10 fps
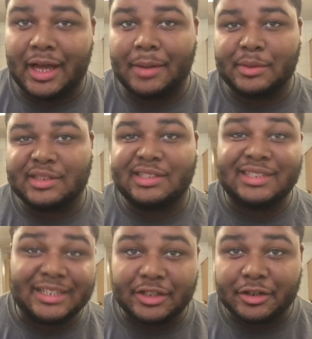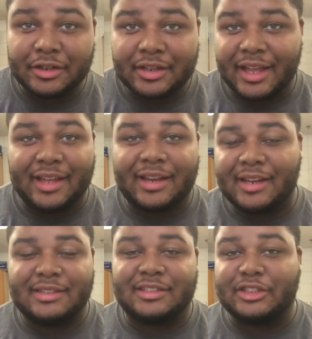I'm a senior, and that
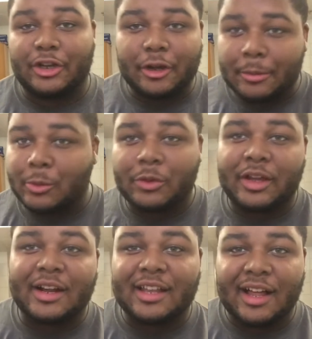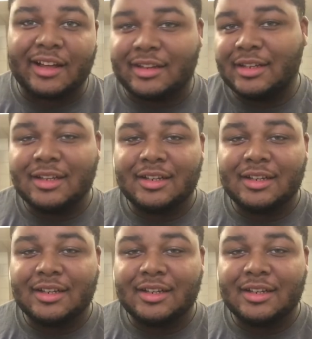is in Durham, North Carolina.